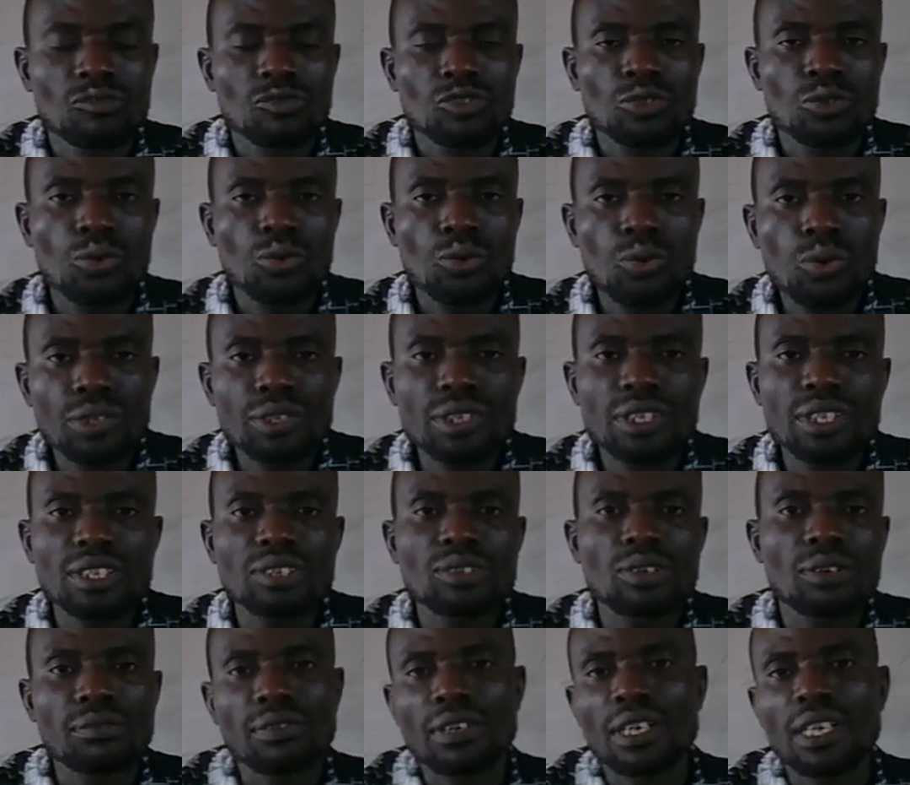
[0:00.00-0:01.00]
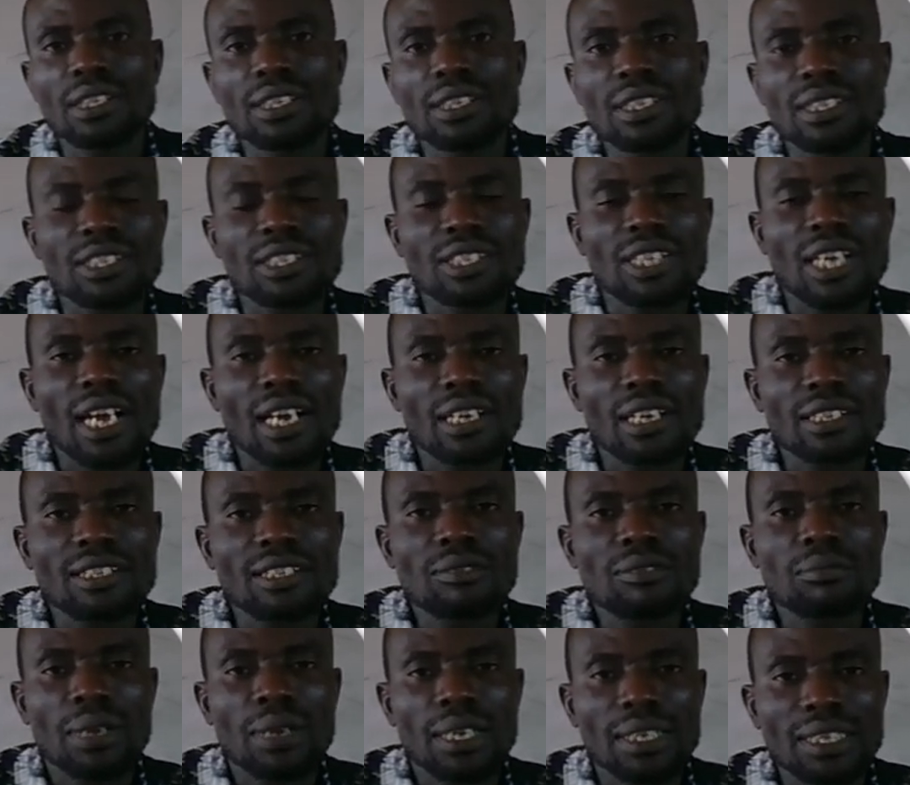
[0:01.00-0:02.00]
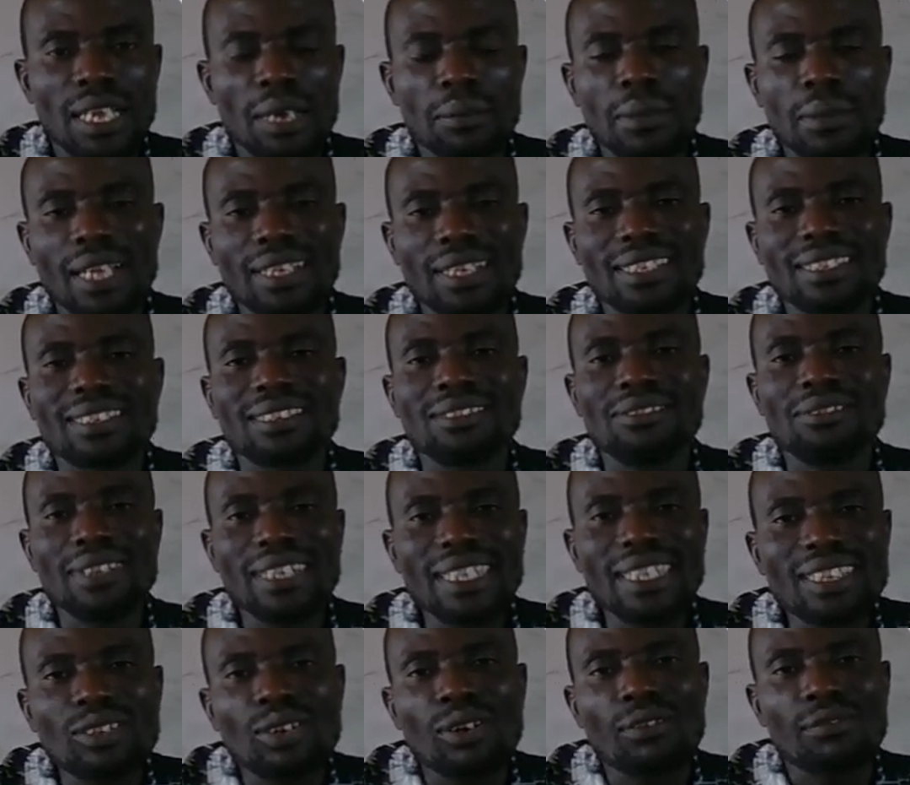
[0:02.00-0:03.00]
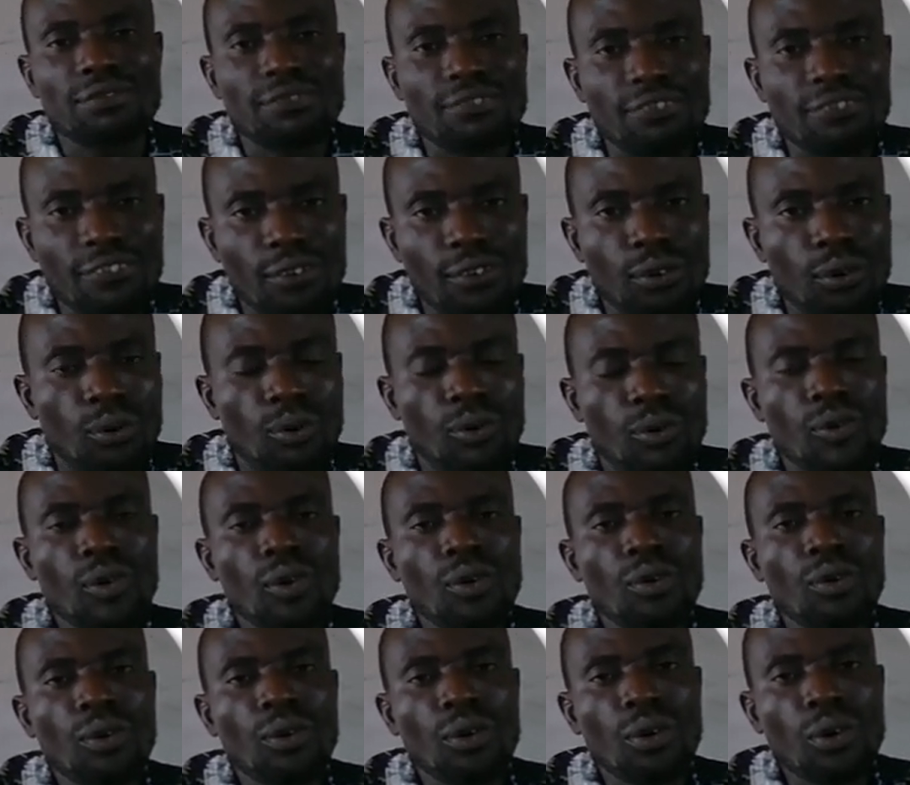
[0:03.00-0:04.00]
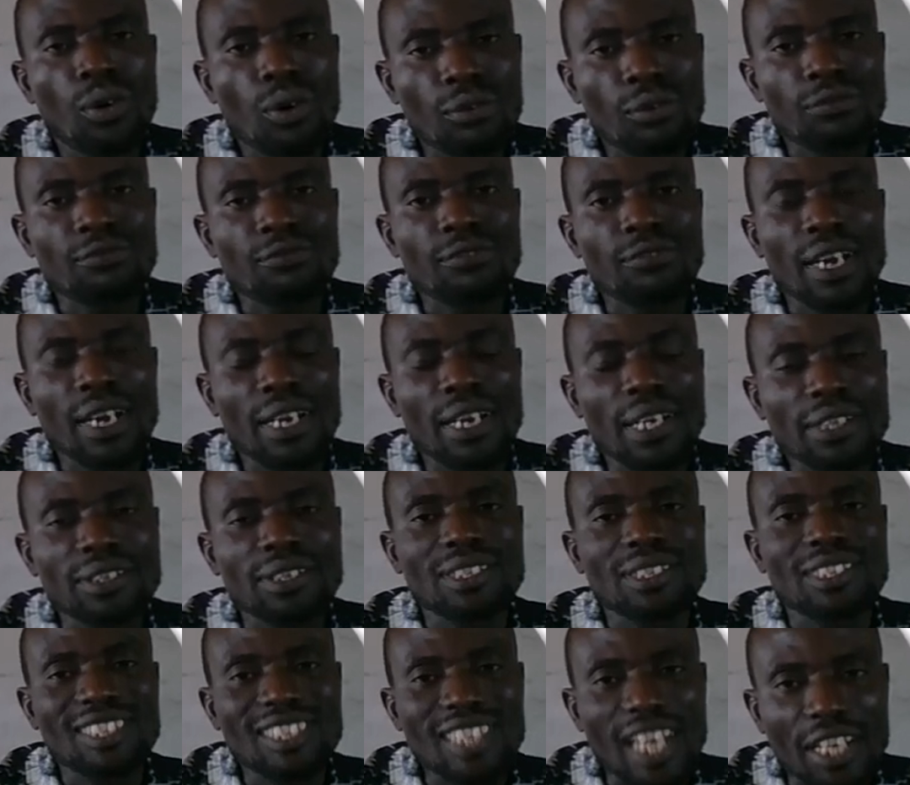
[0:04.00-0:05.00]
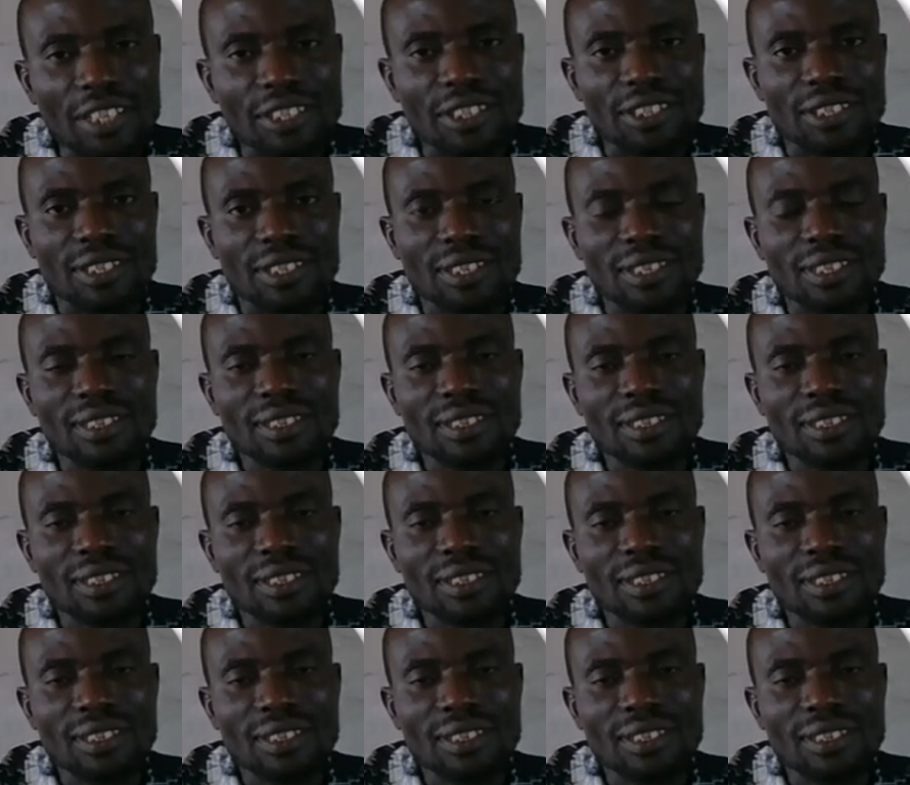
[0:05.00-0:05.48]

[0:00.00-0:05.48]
Quantity of electric charge per time, that is the rate of flow of electric charges.